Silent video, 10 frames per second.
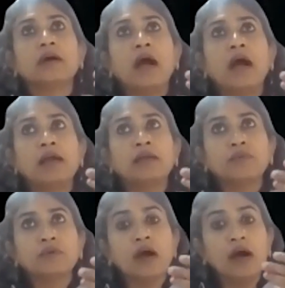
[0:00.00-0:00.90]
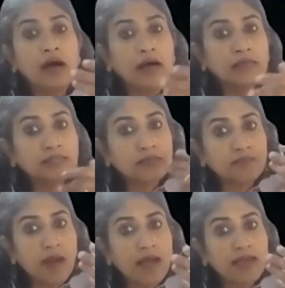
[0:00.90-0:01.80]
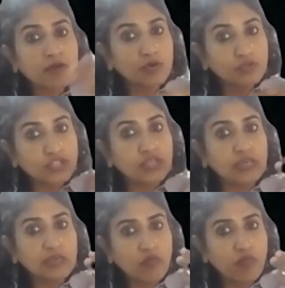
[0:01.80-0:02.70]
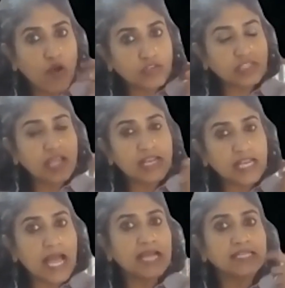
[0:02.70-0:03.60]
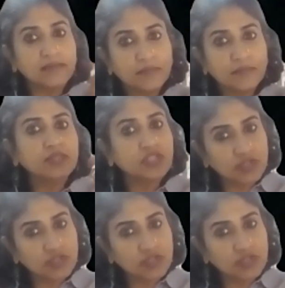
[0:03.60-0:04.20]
I would ask my coachee what that ladder means